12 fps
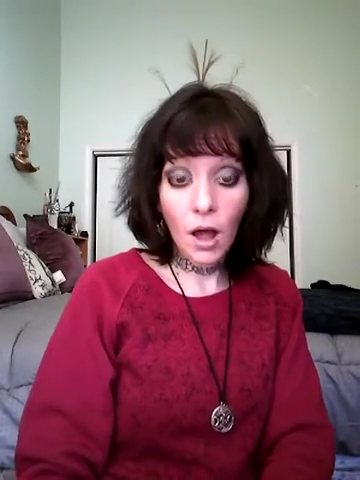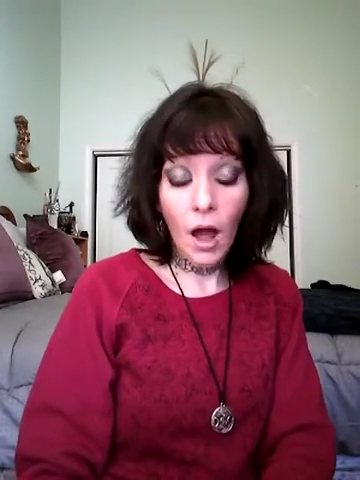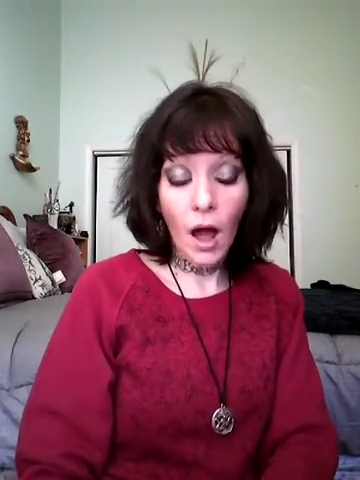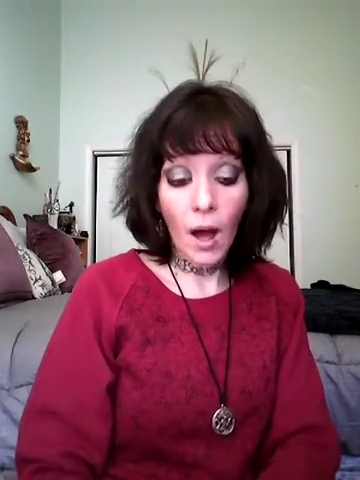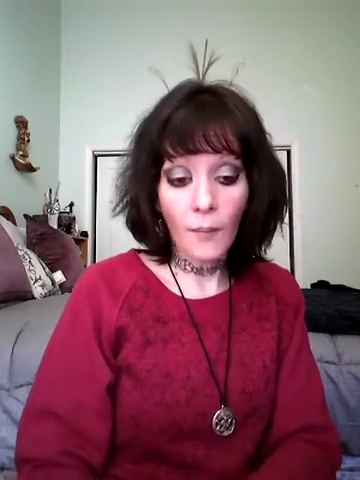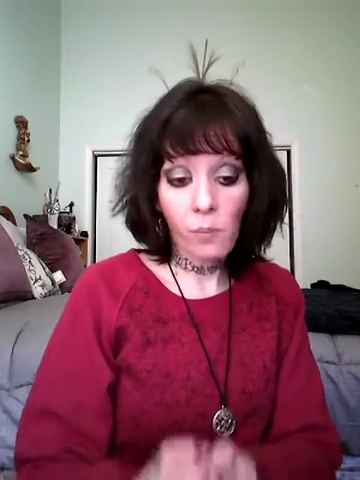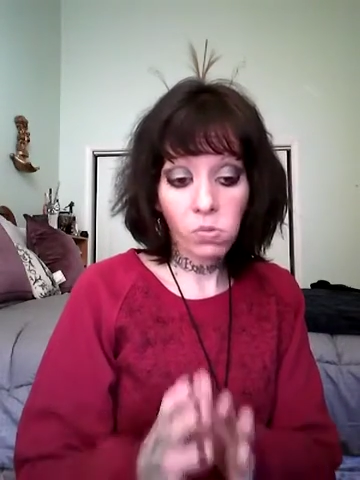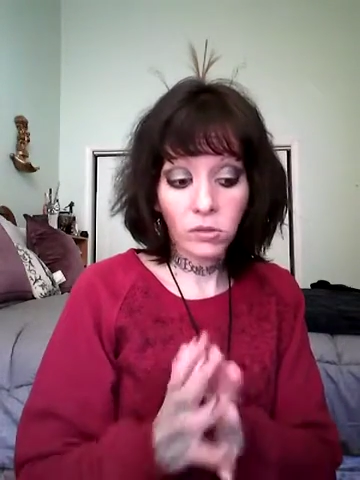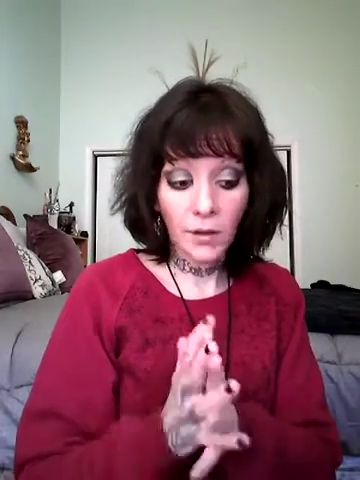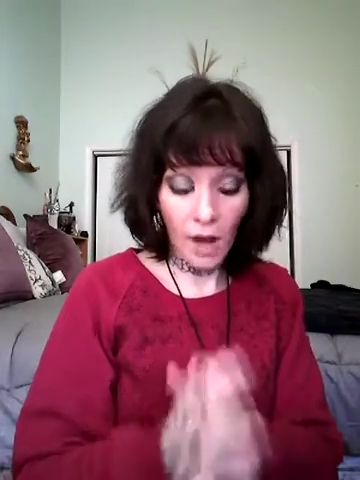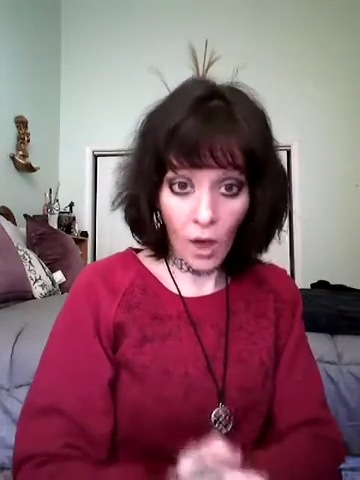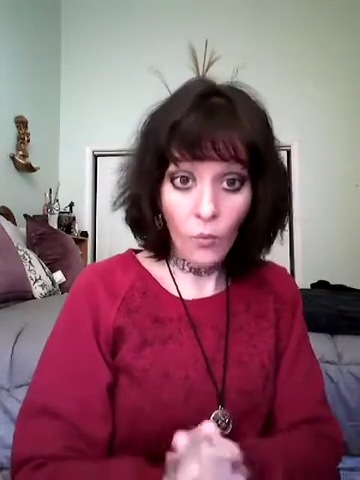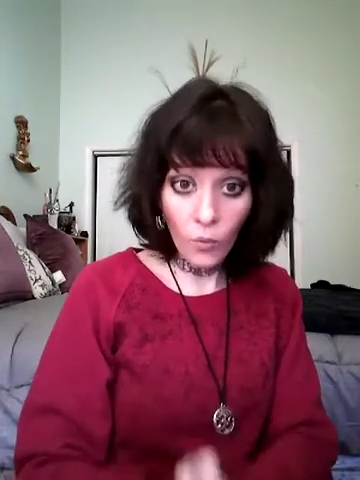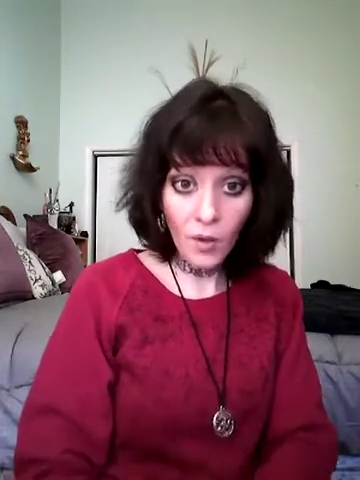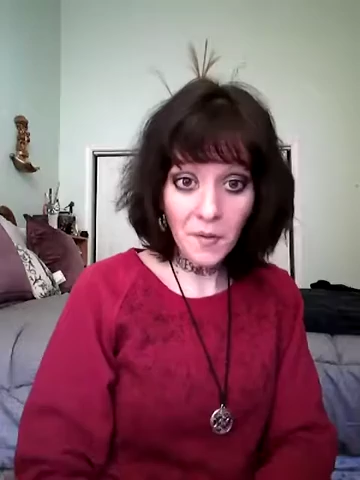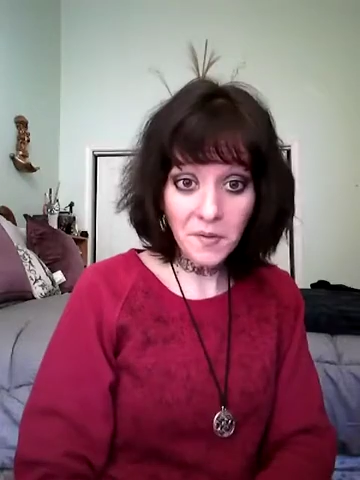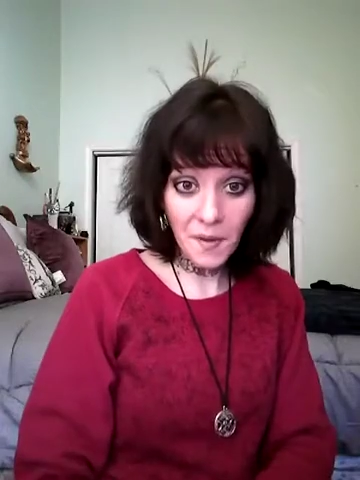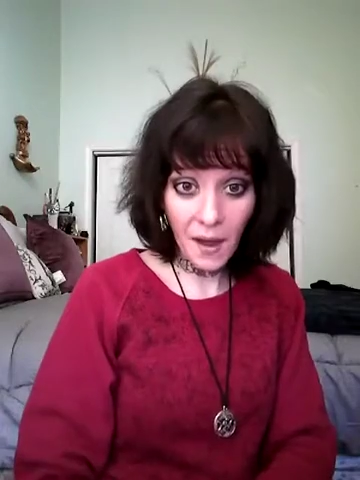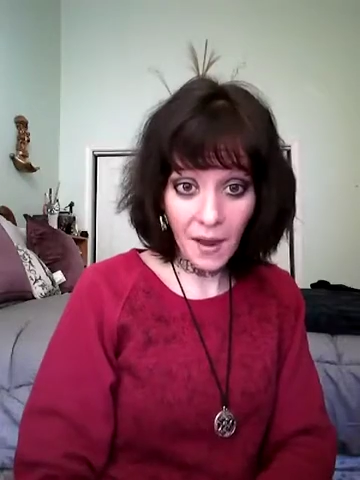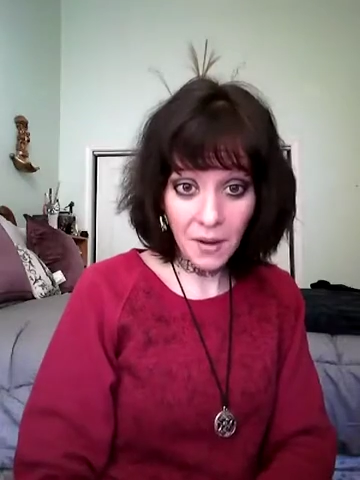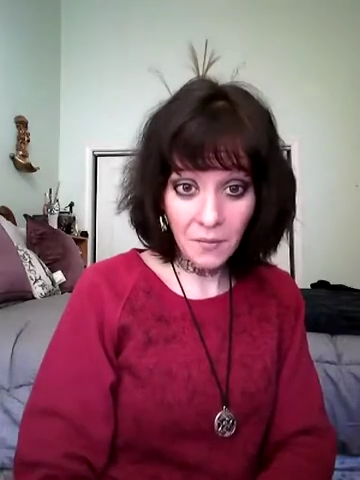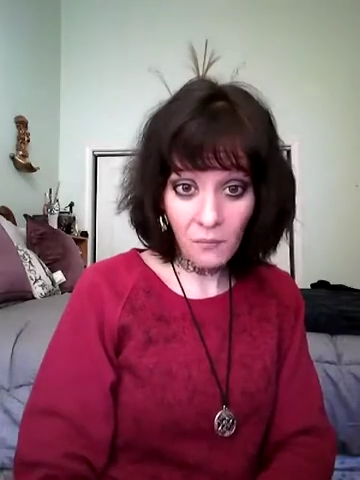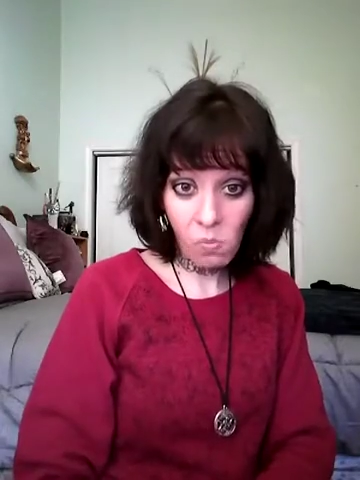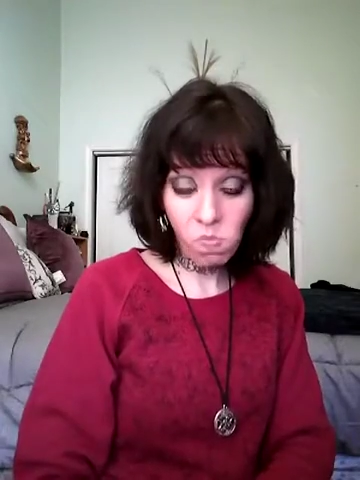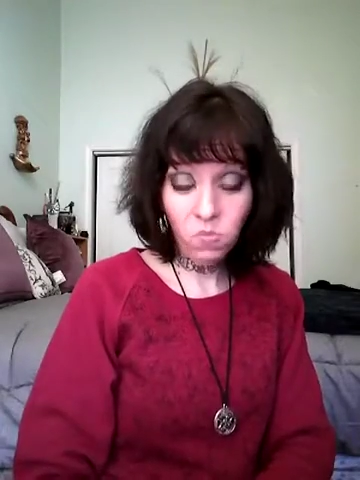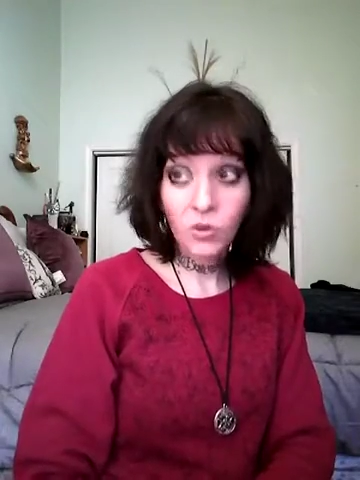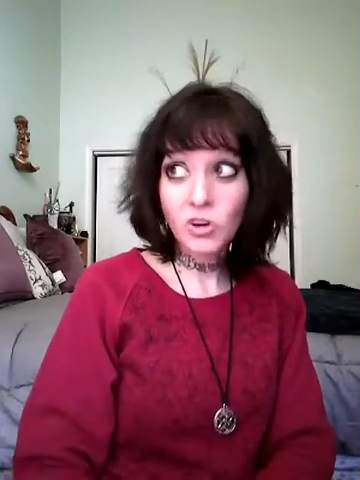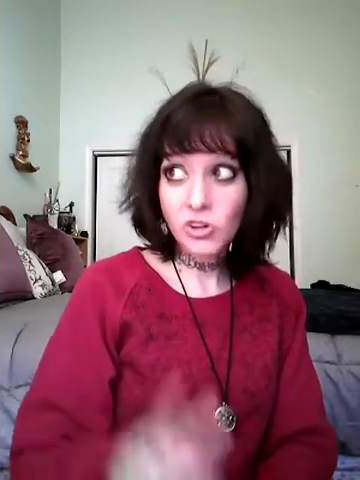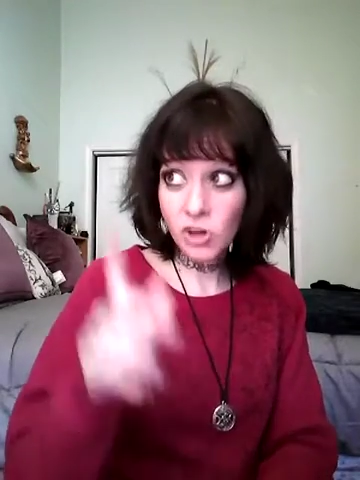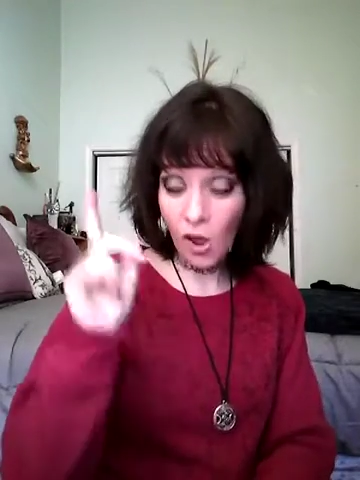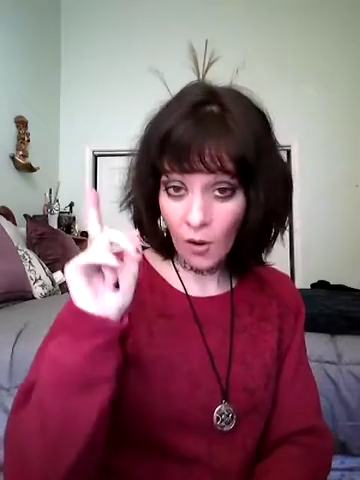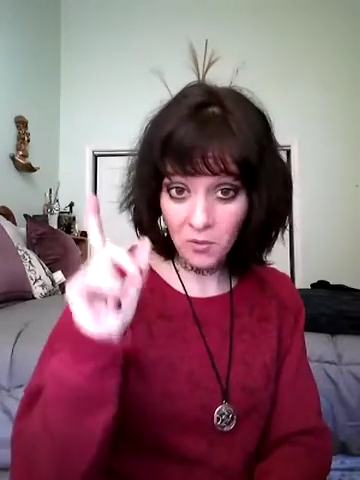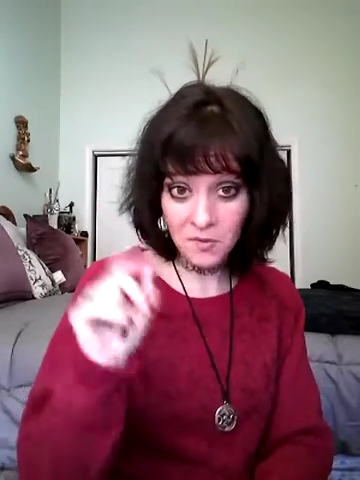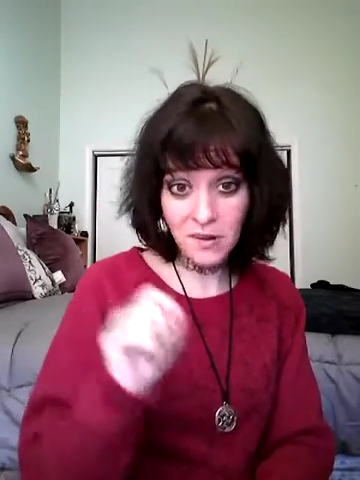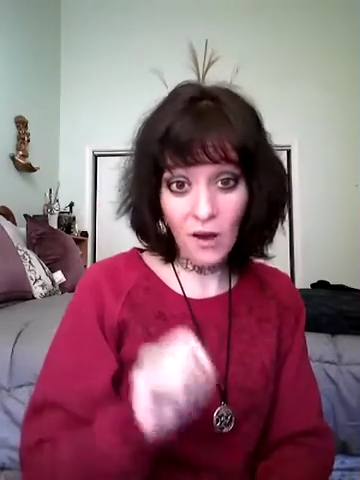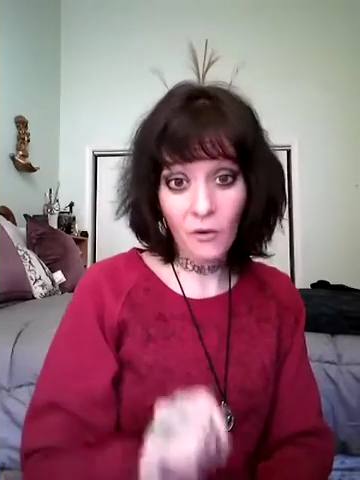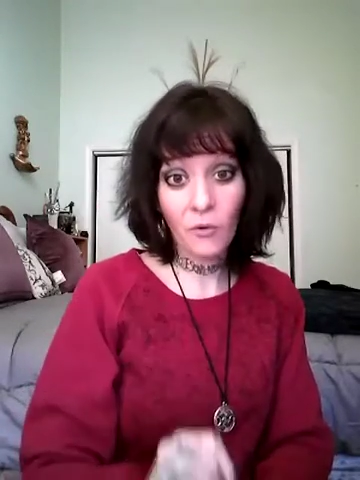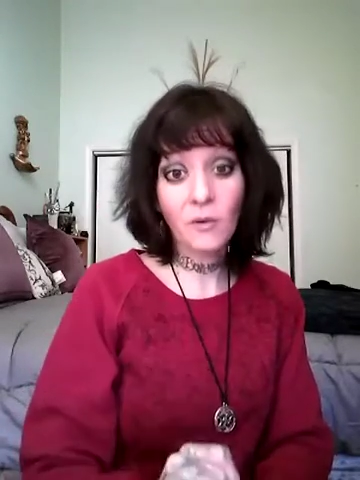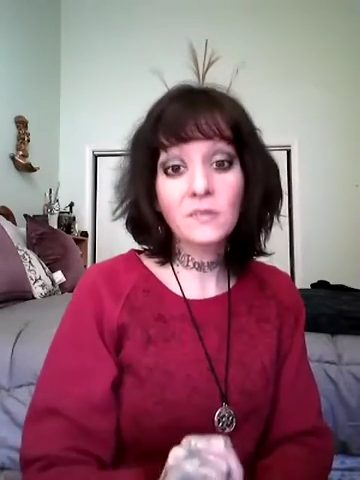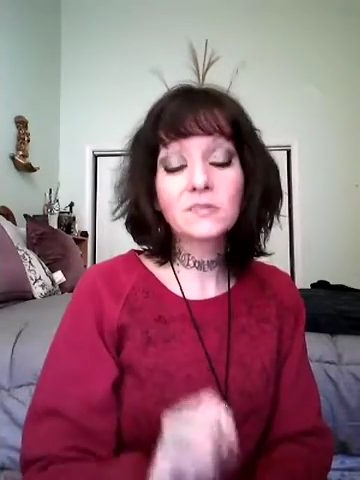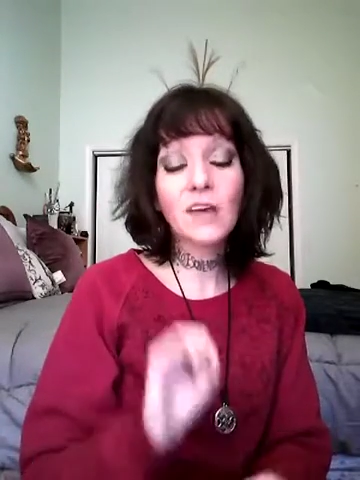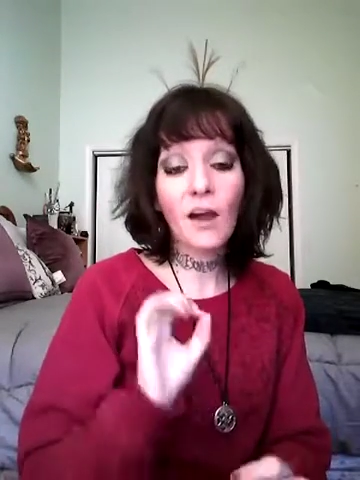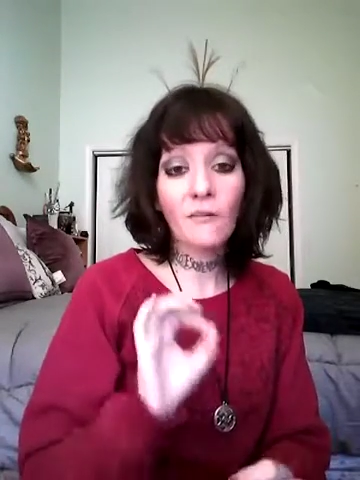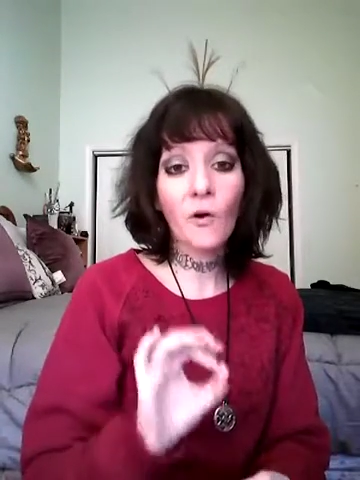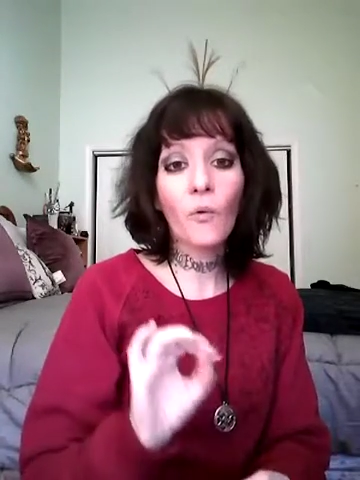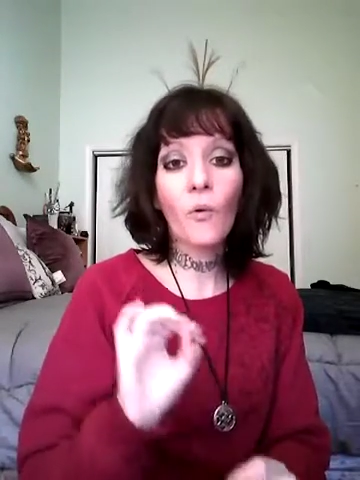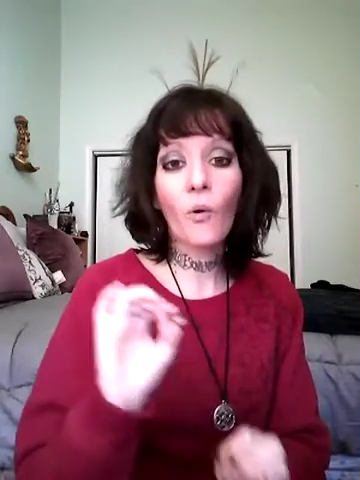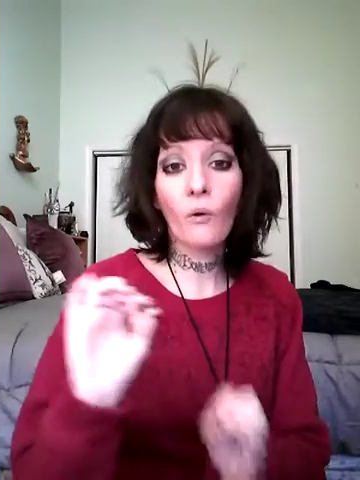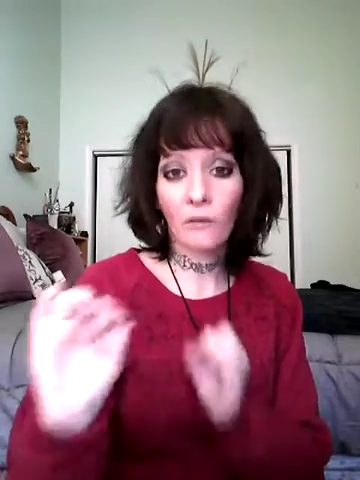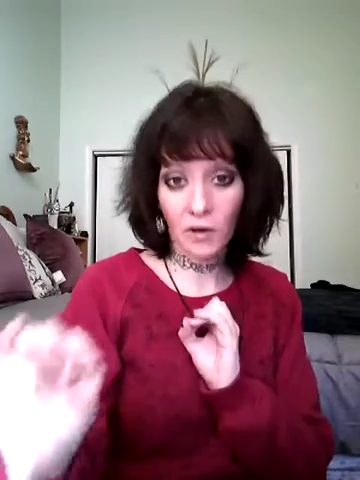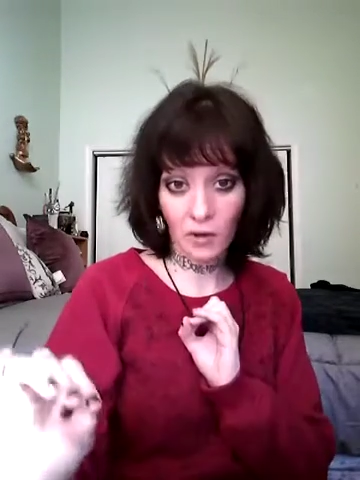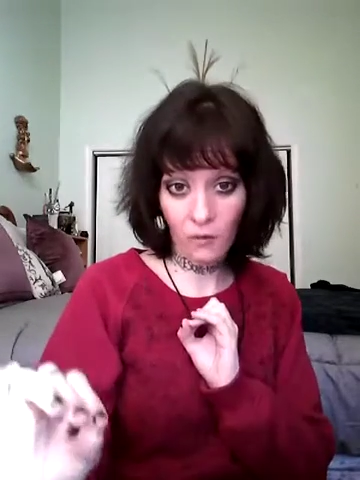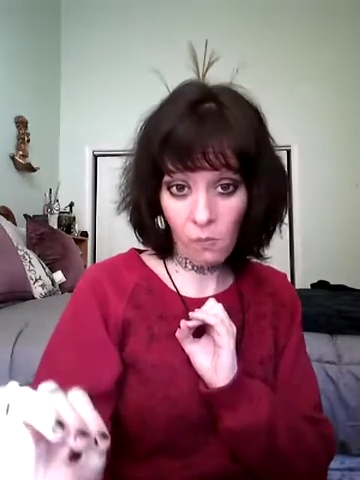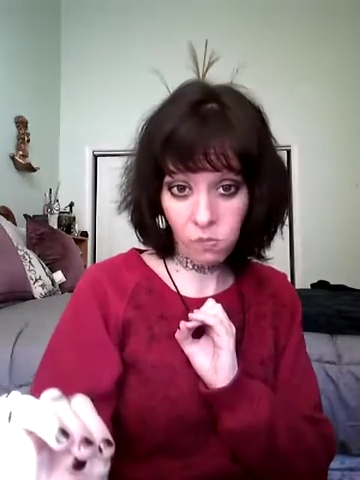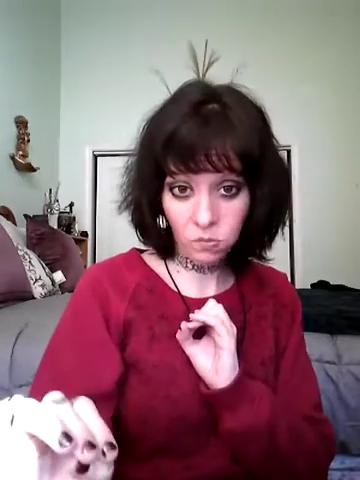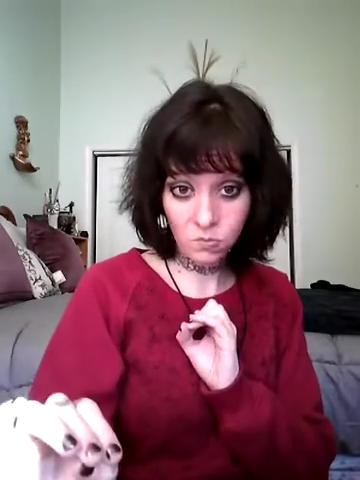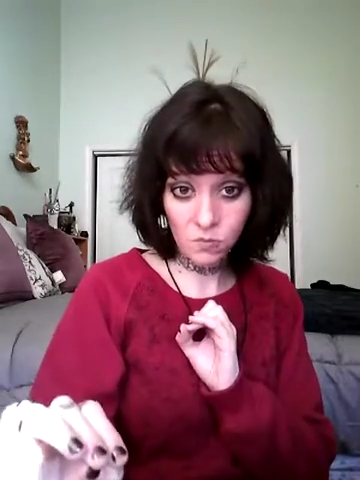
And I will say, shout out to Tarot Oracle.